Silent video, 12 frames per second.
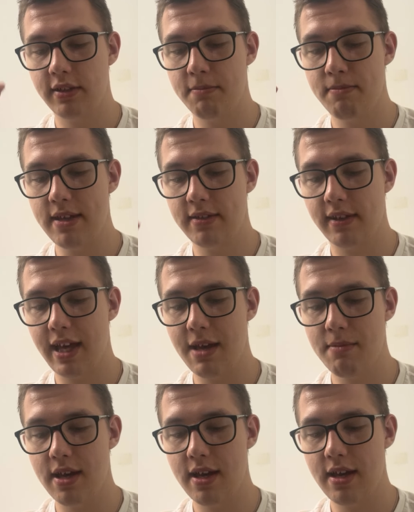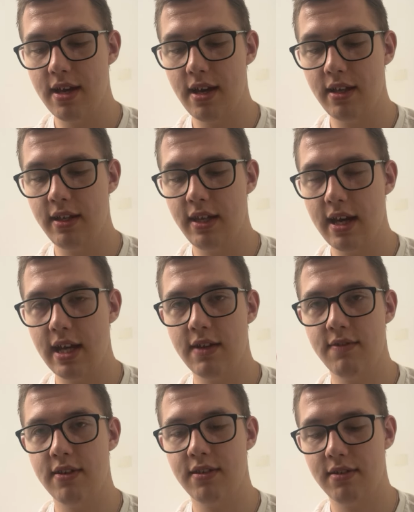best game in the
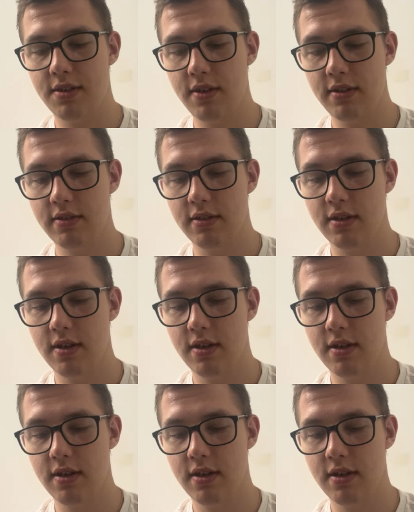NFS series.